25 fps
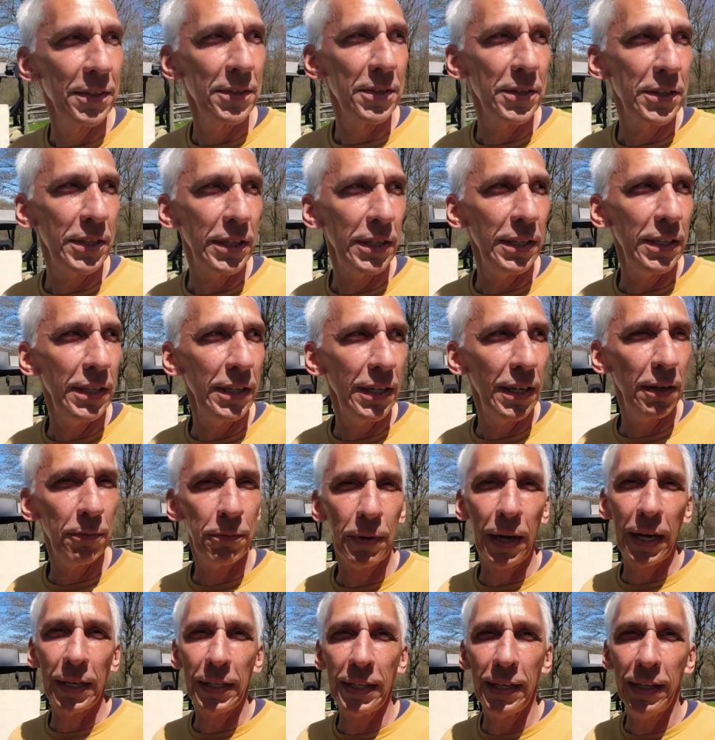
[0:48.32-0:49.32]
see
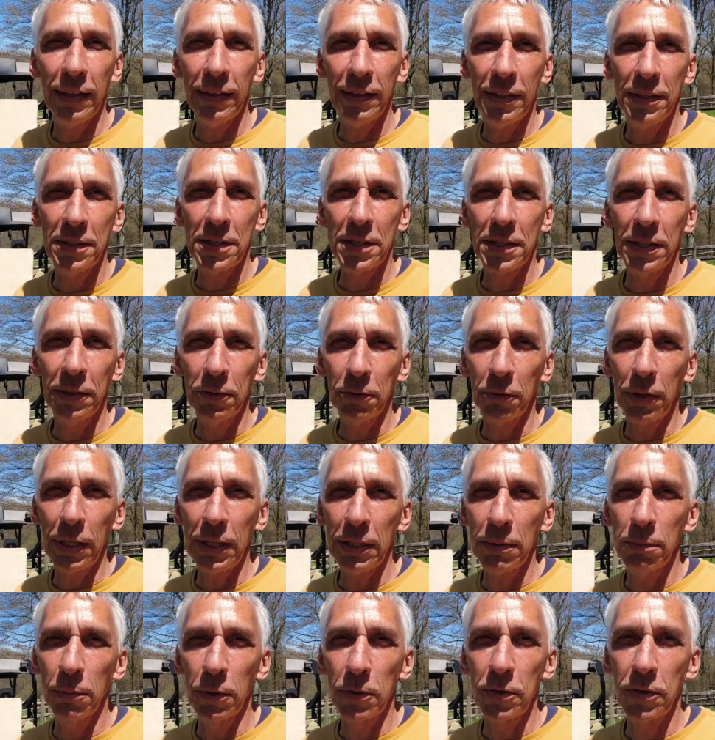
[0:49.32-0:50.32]
if I can
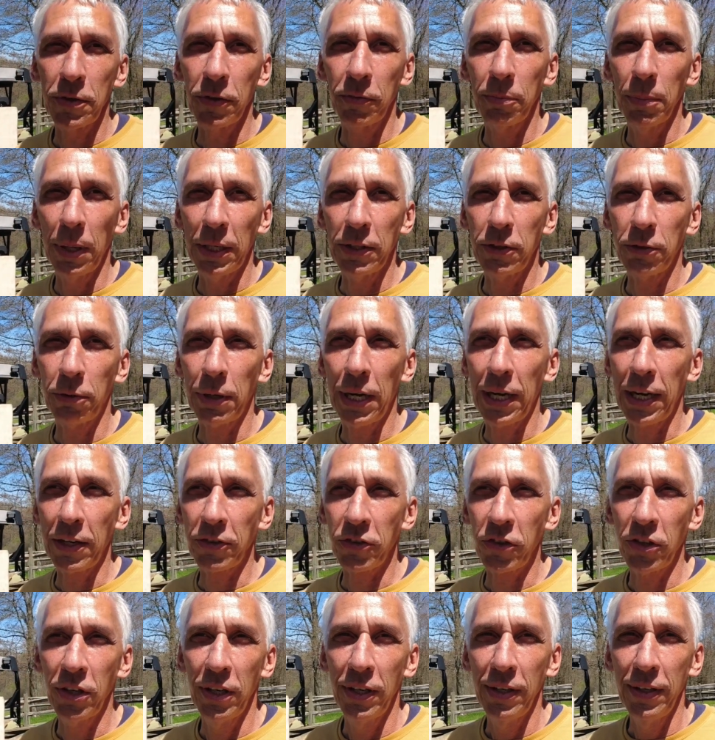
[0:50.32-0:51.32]
incinerate most of my
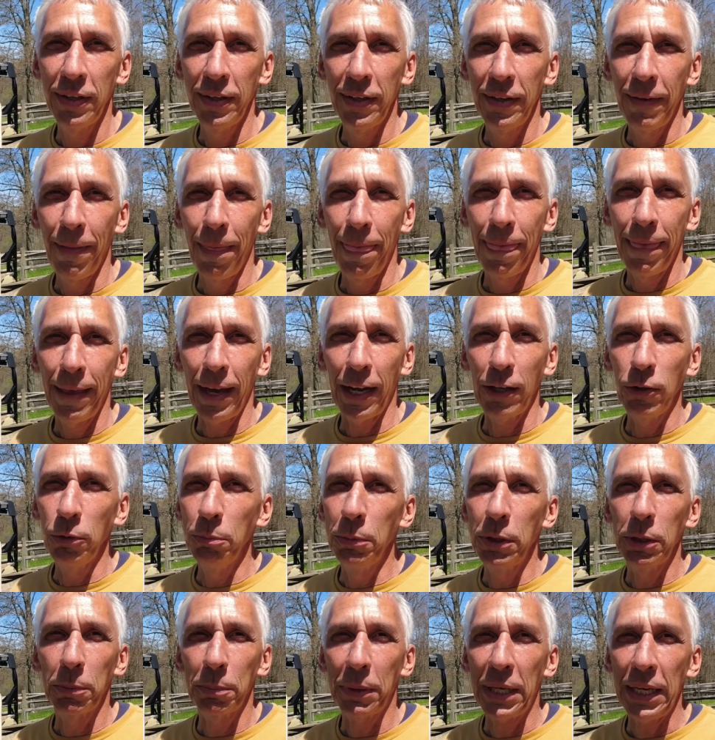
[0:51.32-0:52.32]
trash.
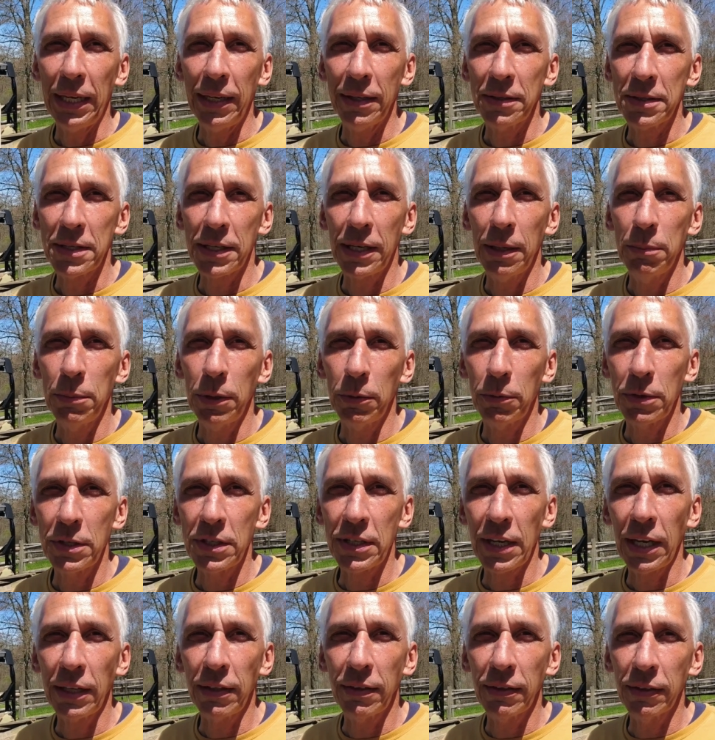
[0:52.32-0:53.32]
Aluminum cans can be
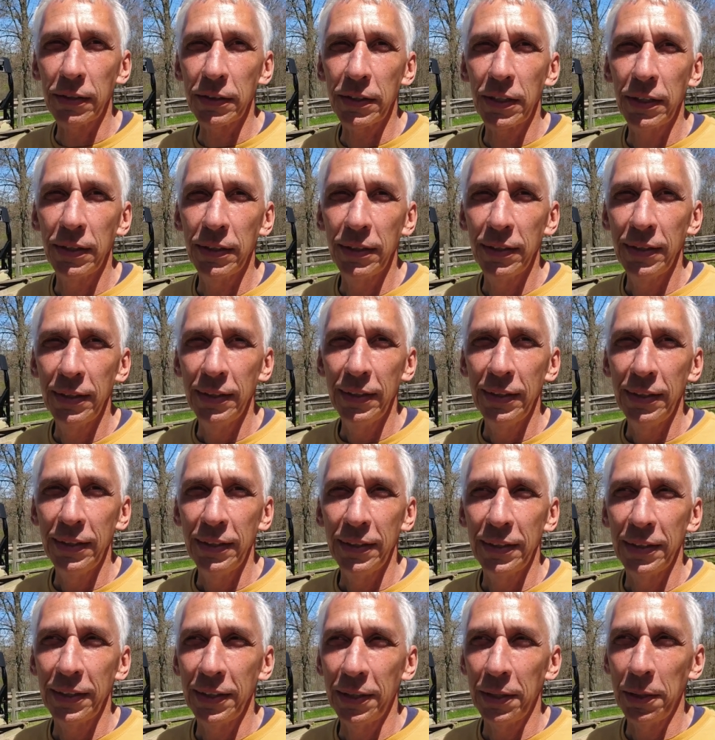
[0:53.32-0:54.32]
recycled.
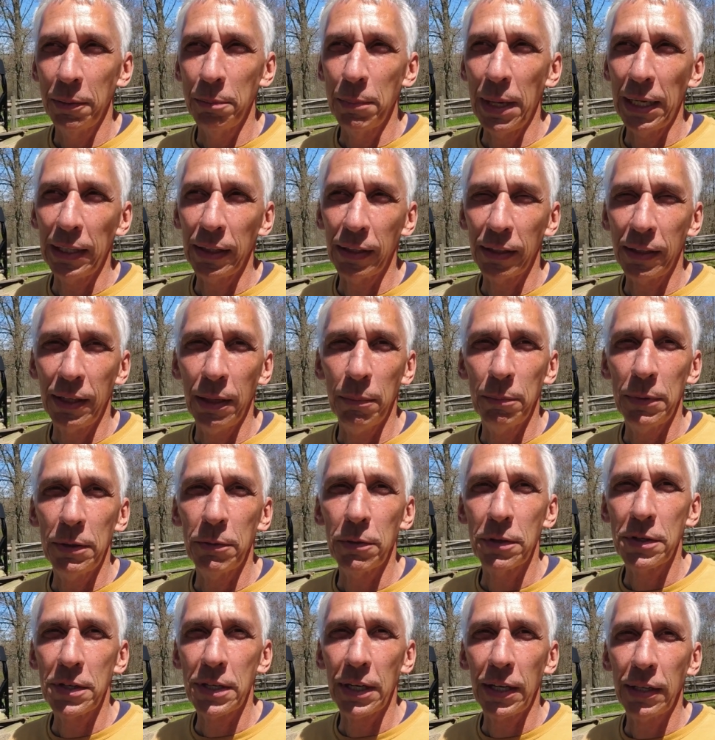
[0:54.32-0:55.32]
Metal can be
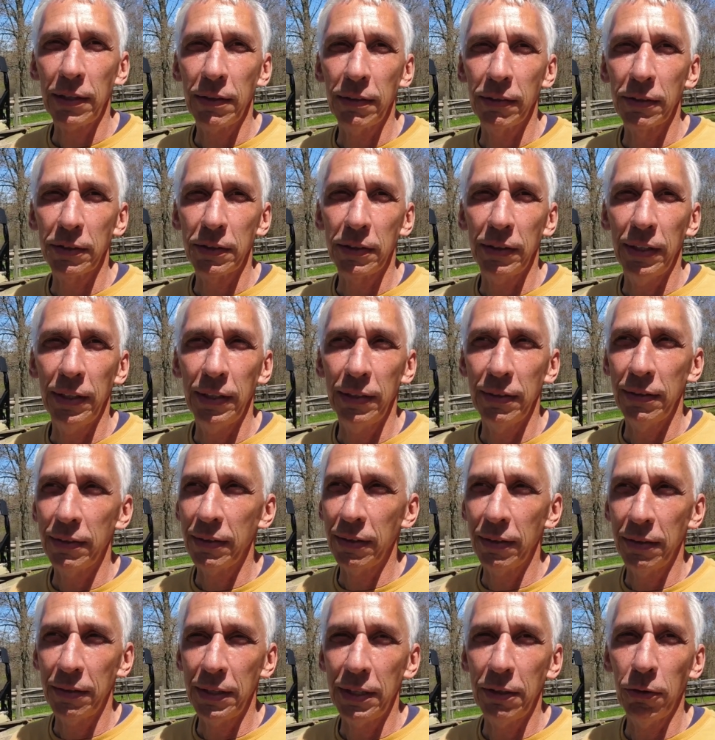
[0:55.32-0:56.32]
recycled, and
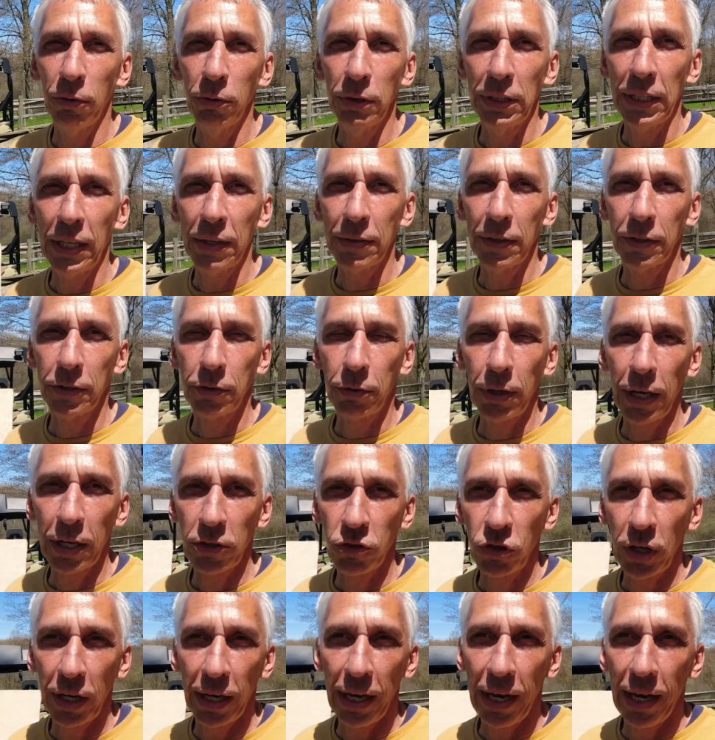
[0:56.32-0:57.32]
the only other
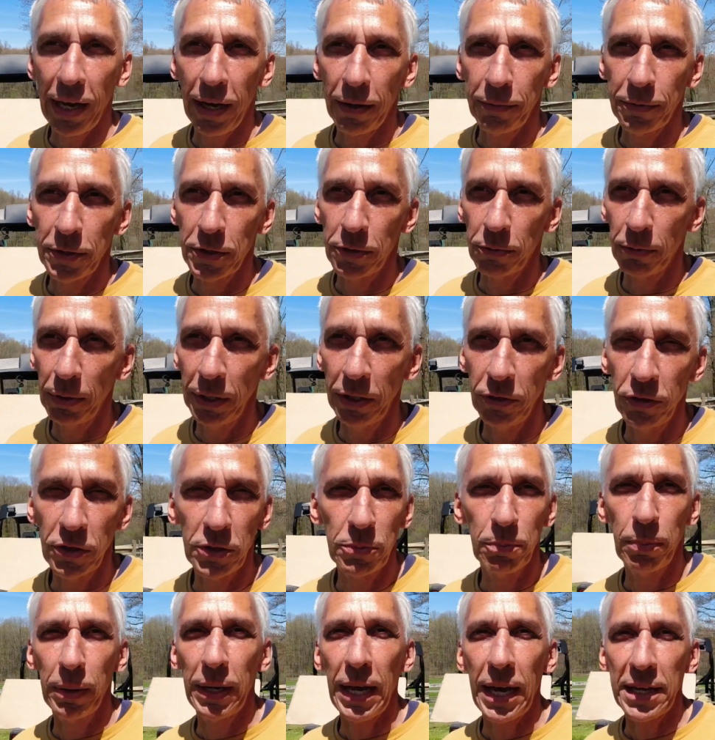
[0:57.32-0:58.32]
trash I have is really
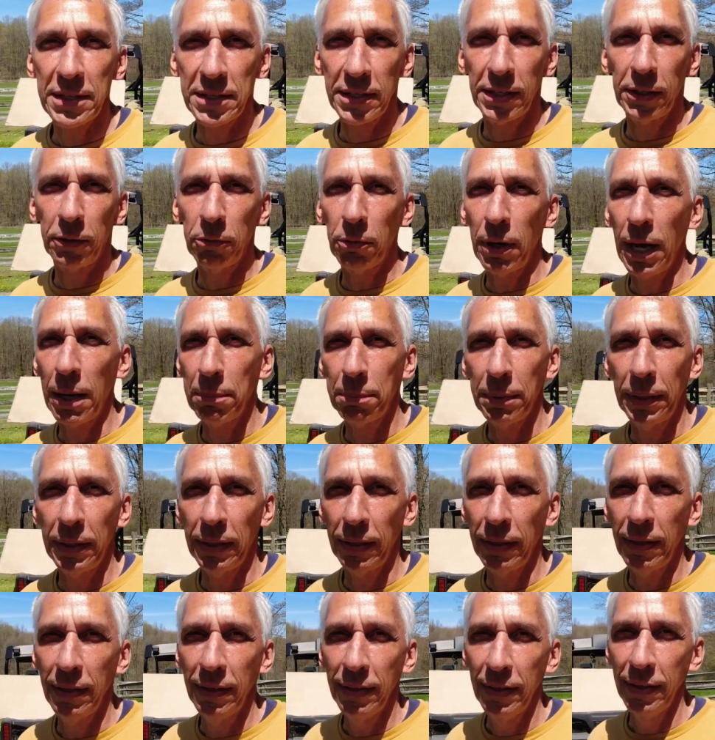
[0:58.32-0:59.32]
just plastic
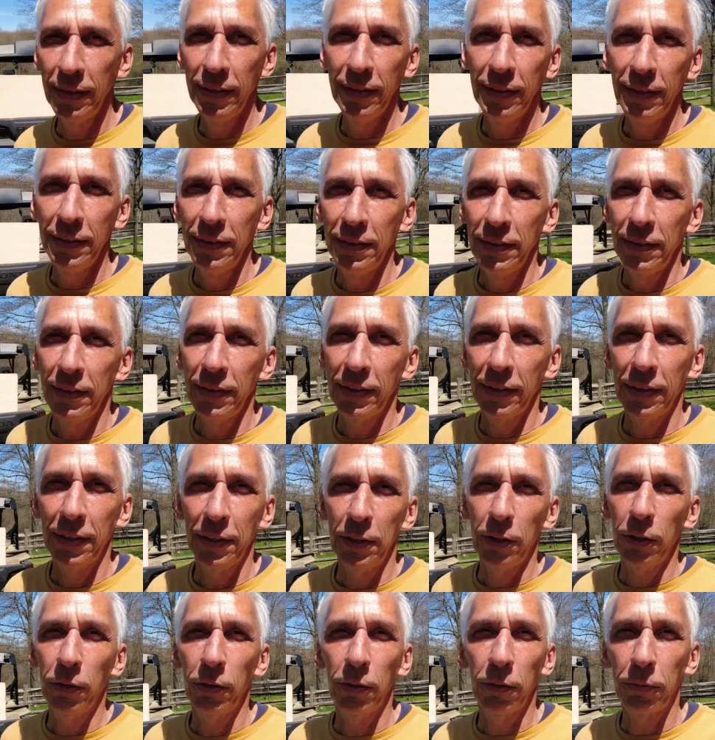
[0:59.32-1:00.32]
wrapping,
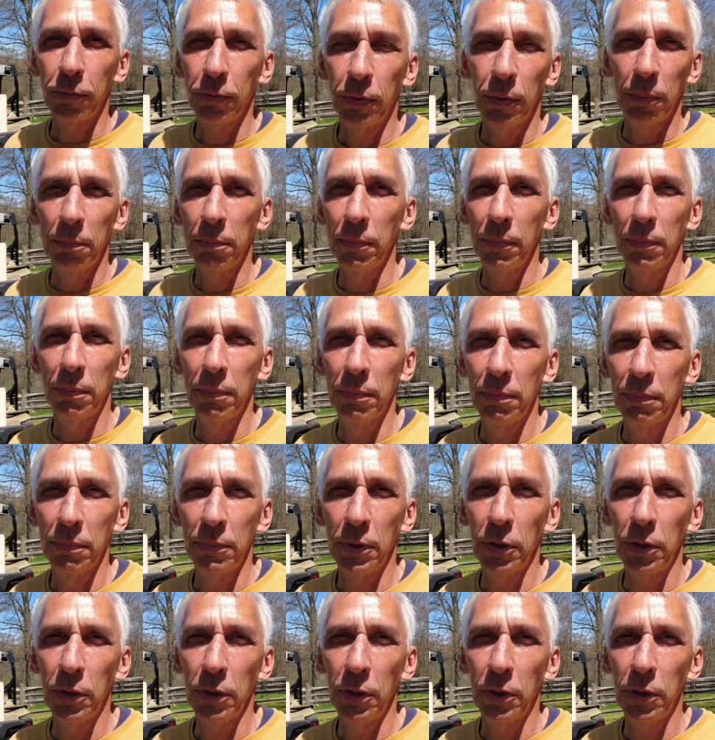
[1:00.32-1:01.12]
from